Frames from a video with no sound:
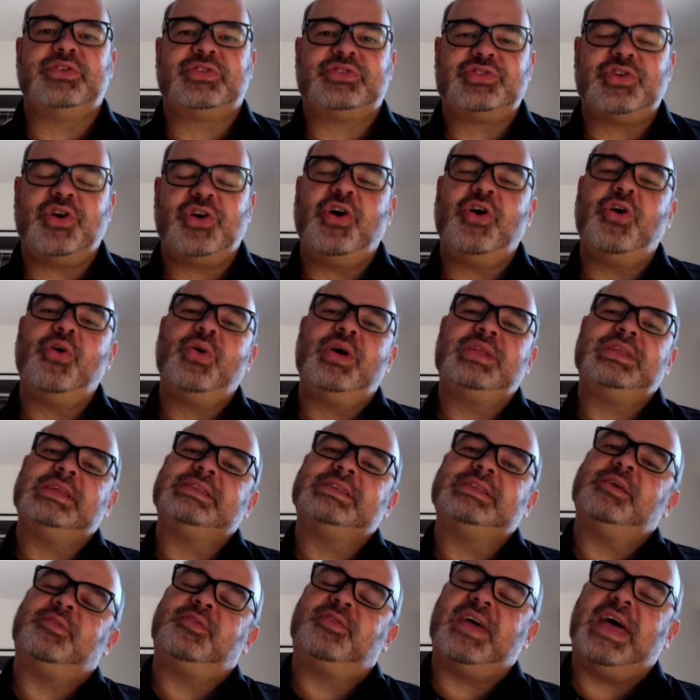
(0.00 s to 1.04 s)
the soul and
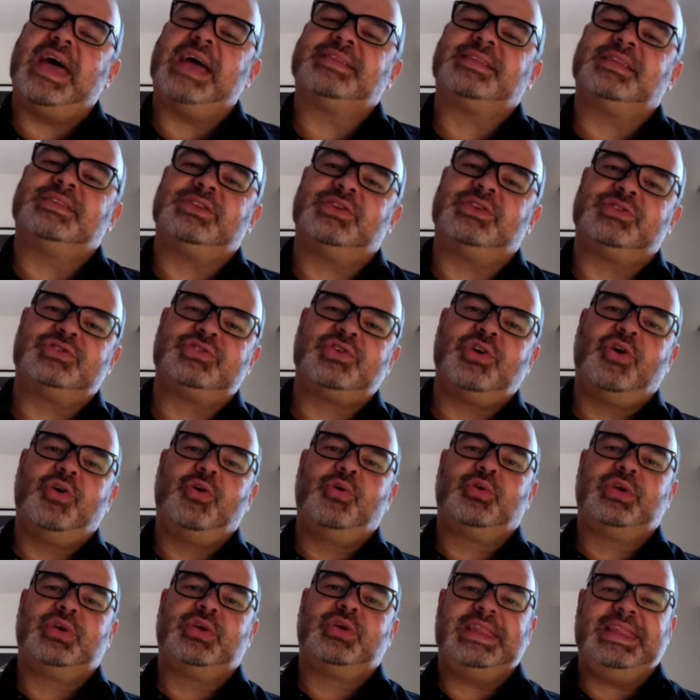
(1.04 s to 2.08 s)
that the fact that the
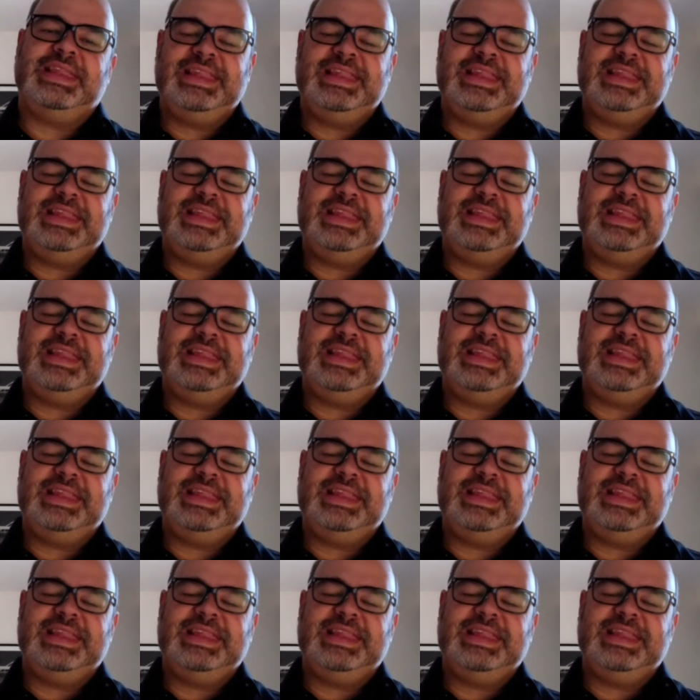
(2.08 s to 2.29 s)
soul can